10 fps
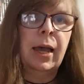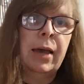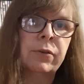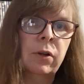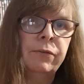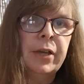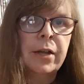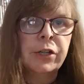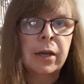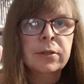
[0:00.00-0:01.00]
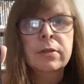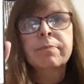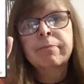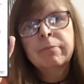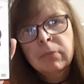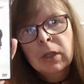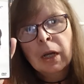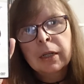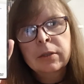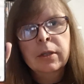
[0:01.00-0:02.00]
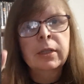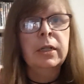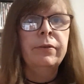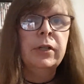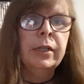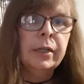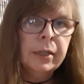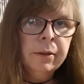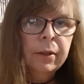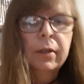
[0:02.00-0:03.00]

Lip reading: I have it on VHS. Got it to the DVD.